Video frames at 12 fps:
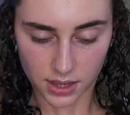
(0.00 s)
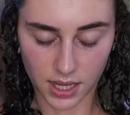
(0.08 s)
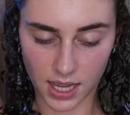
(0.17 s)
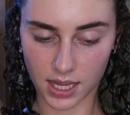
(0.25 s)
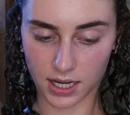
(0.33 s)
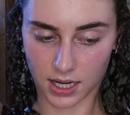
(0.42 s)
and
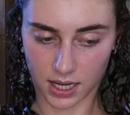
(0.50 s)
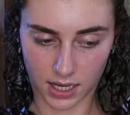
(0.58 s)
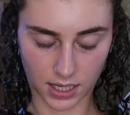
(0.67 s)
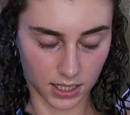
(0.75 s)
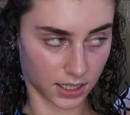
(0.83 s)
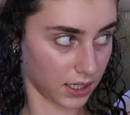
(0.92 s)
then
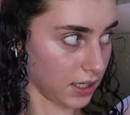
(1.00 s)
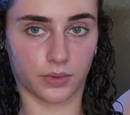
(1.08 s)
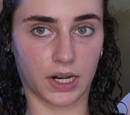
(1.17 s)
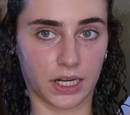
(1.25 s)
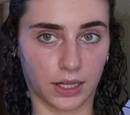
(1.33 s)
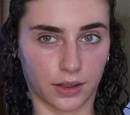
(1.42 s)
I
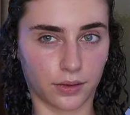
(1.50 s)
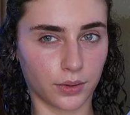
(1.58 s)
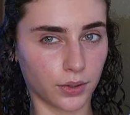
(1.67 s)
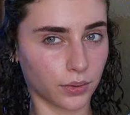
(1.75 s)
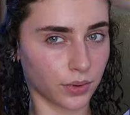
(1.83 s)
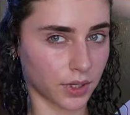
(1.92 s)
run it
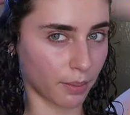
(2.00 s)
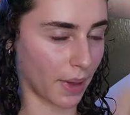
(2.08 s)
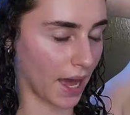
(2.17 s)
through the